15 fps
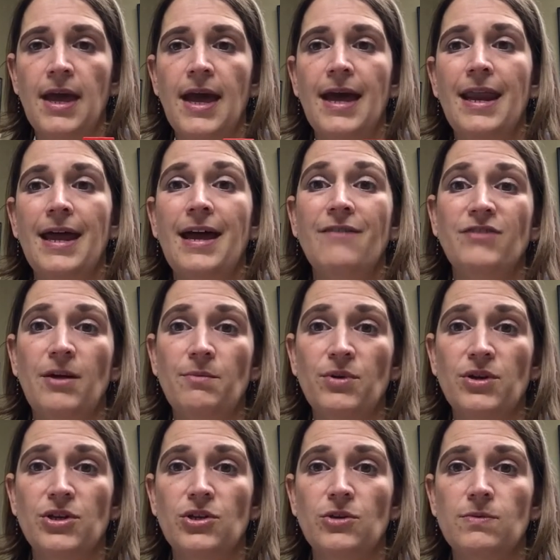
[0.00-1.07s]
And I have number
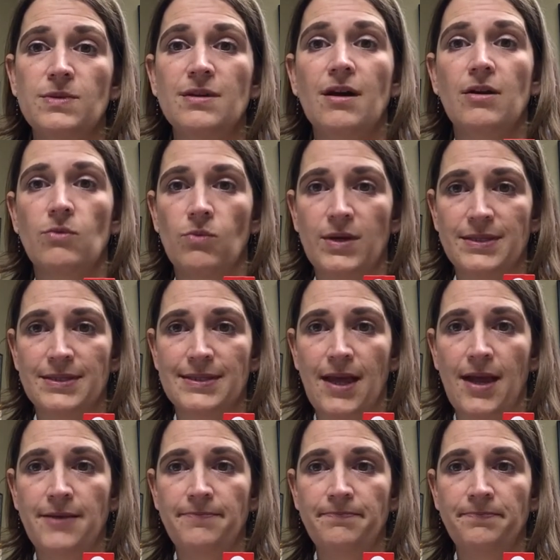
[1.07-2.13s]
cubes on one
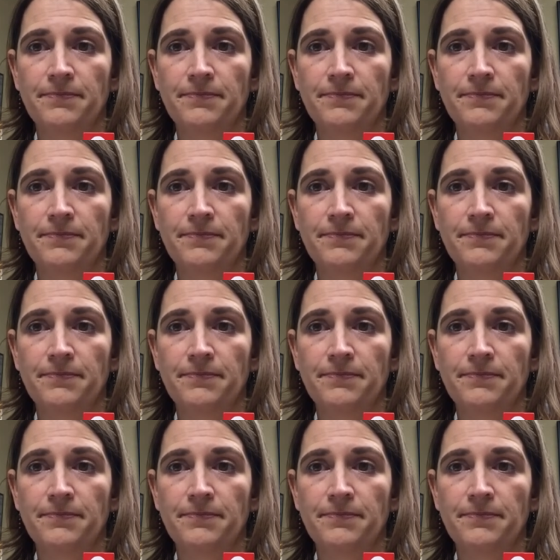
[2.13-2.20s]
side.